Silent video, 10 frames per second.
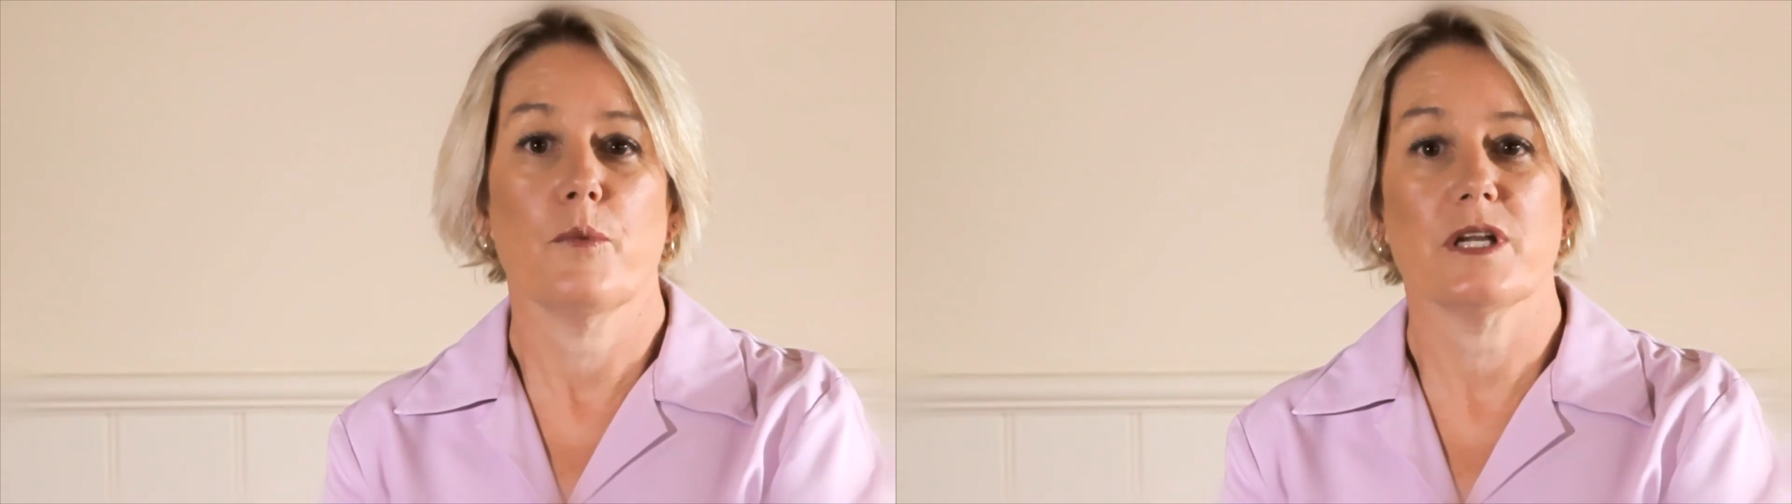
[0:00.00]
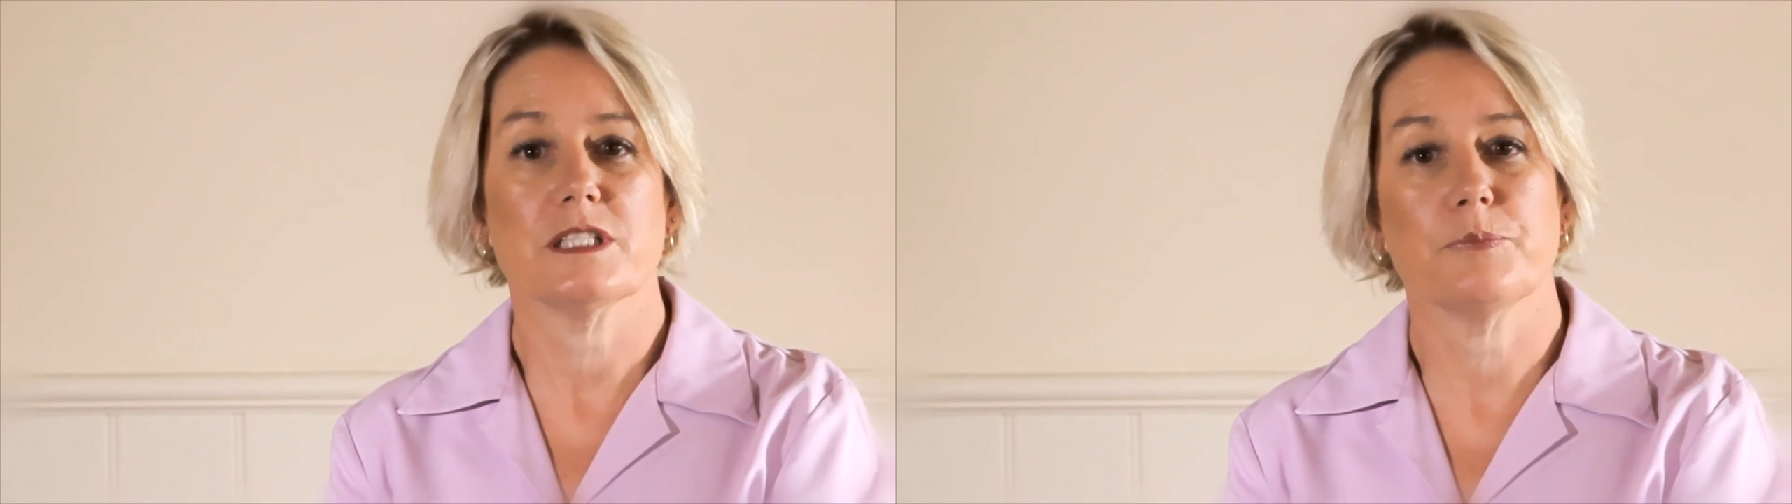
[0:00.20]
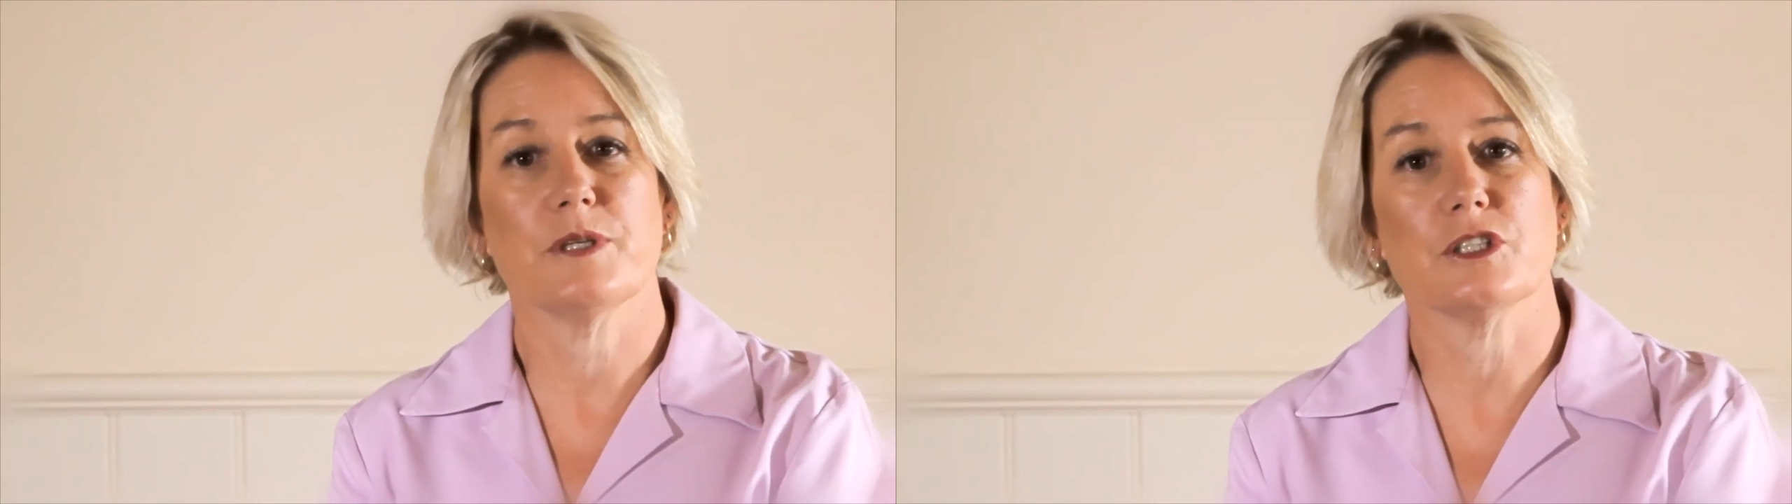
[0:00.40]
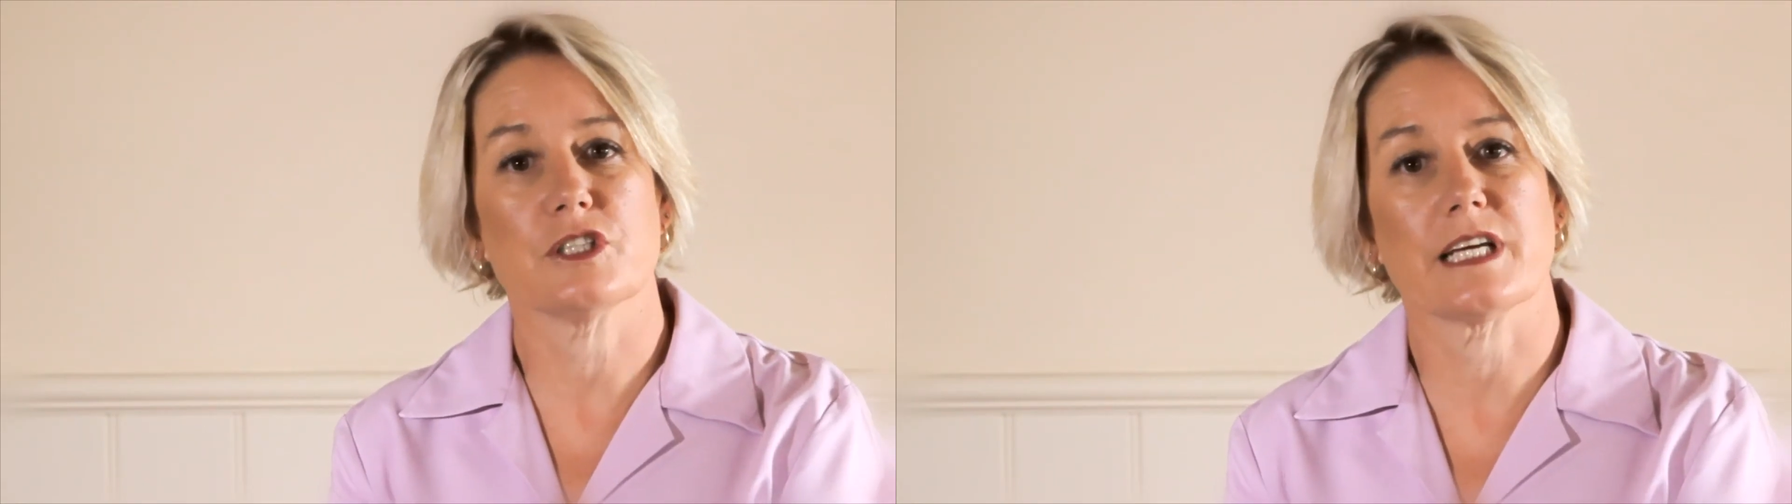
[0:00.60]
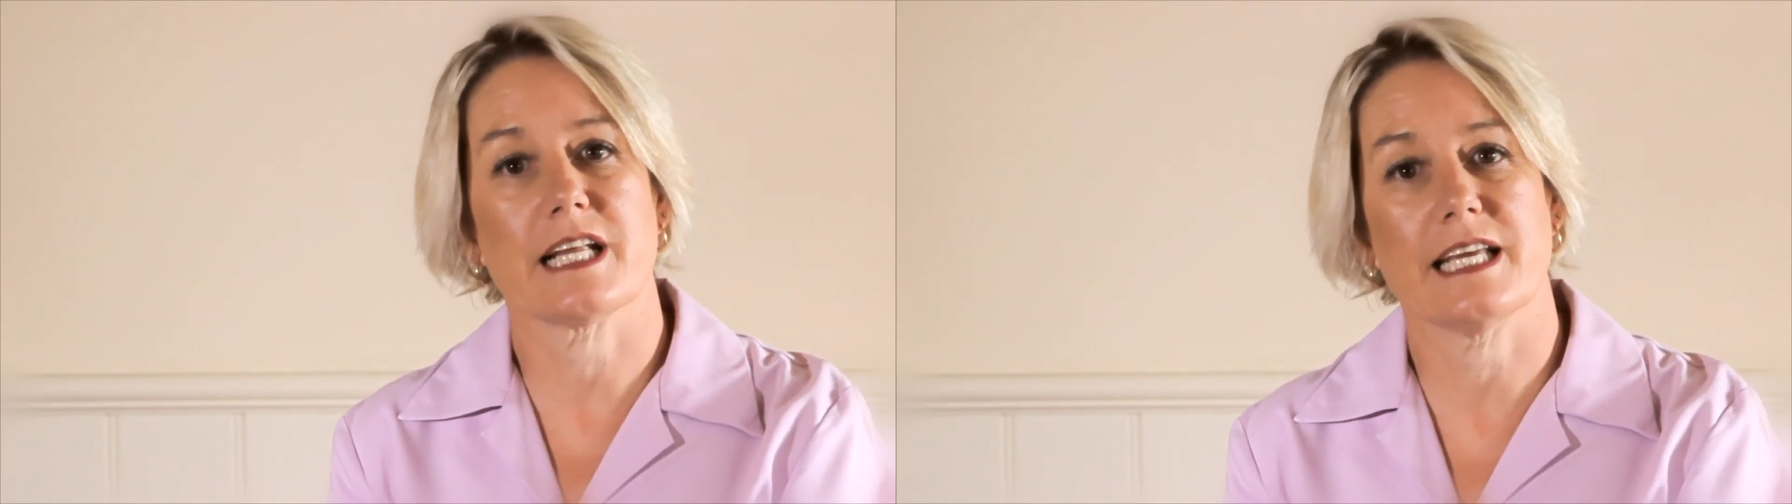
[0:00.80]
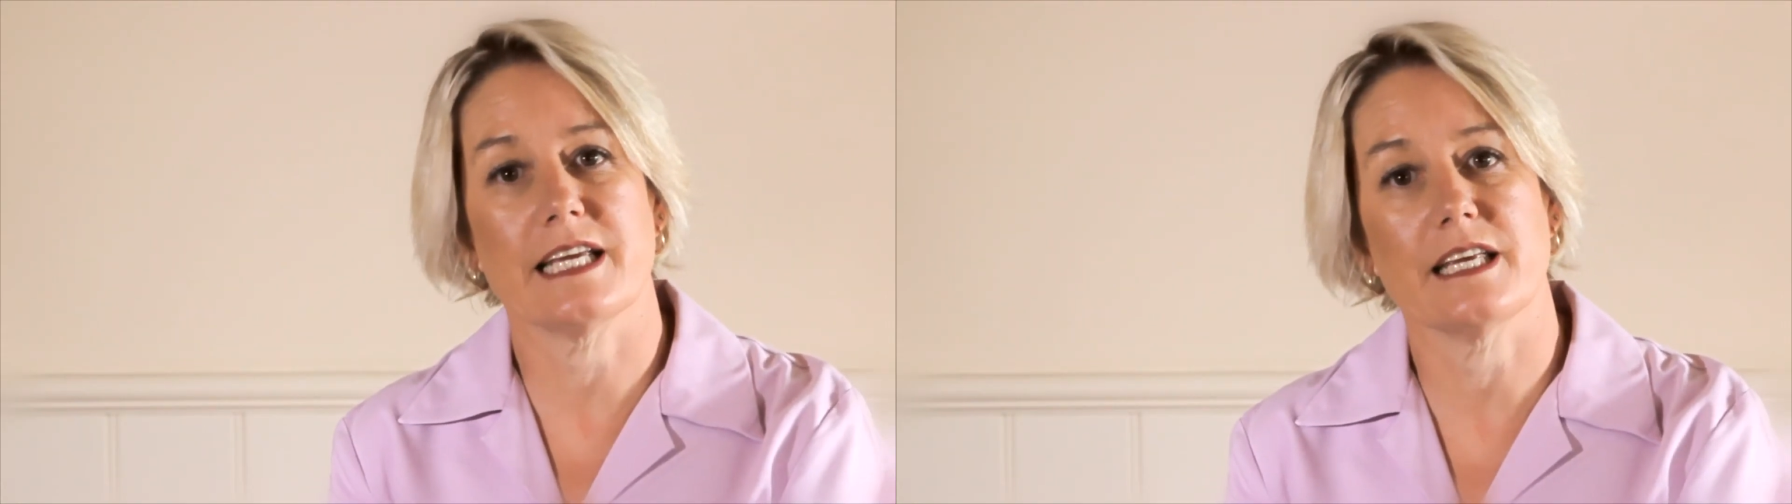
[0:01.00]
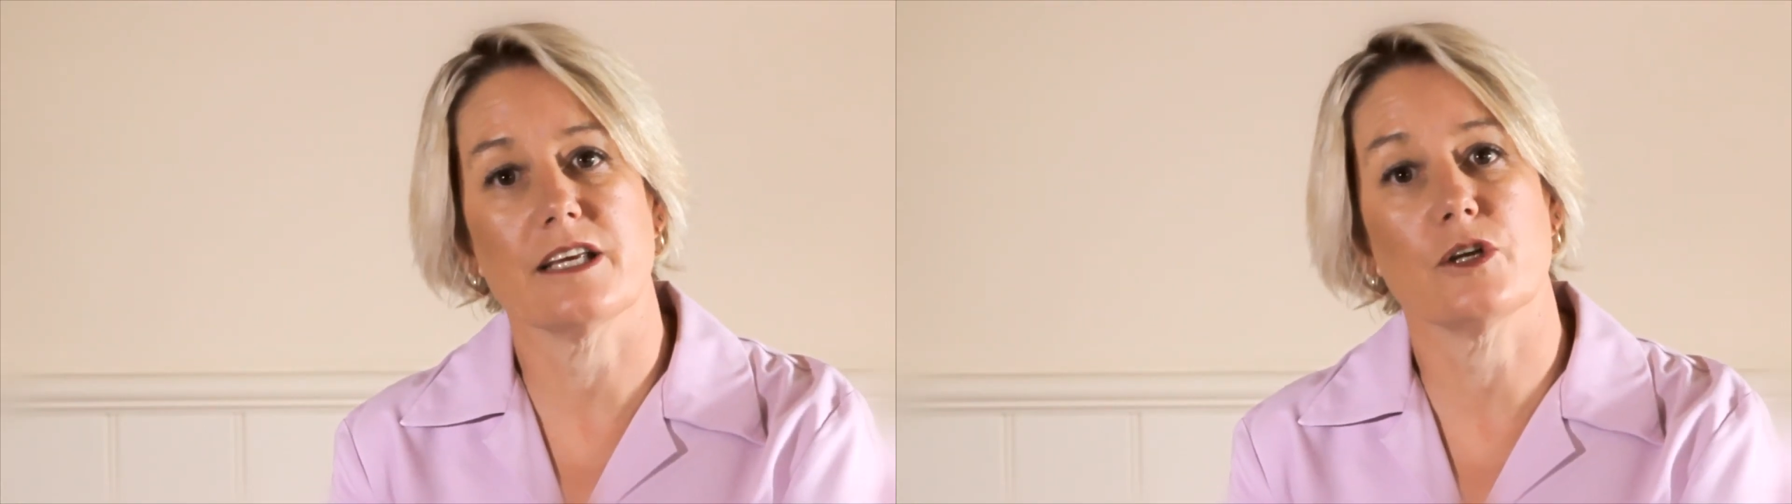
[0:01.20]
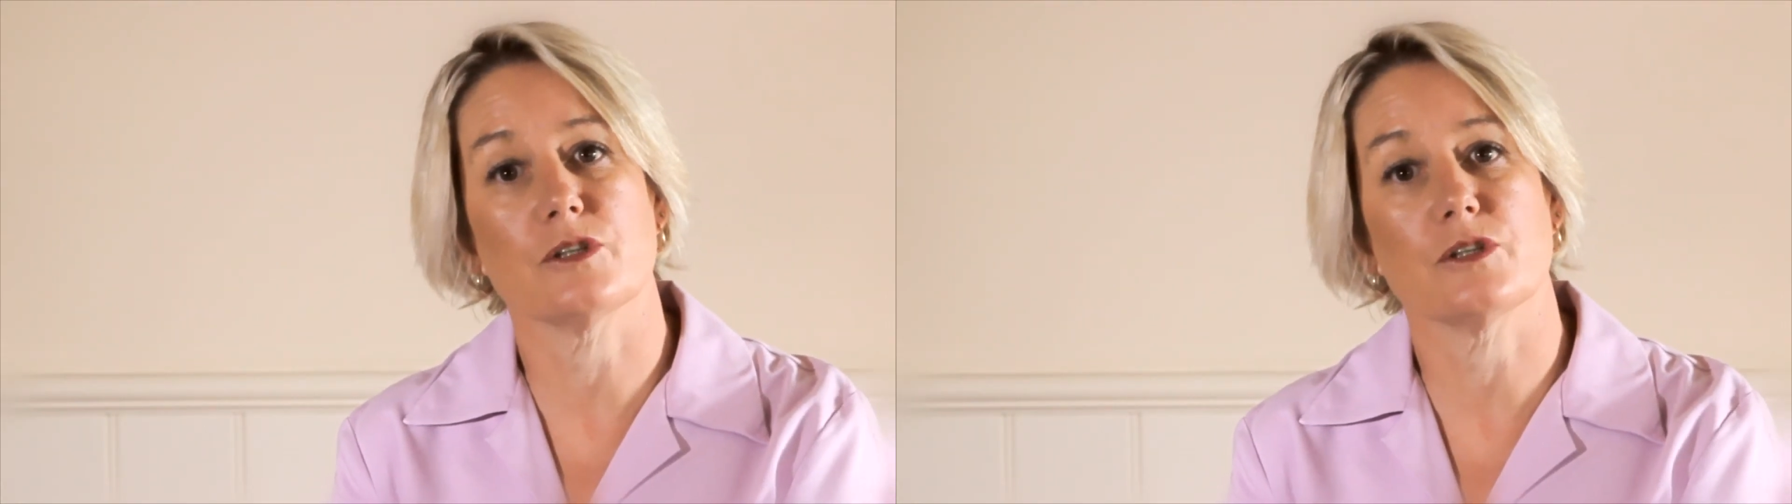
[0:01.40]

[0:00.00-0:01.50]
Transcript: Mornington Peninsula Cleaning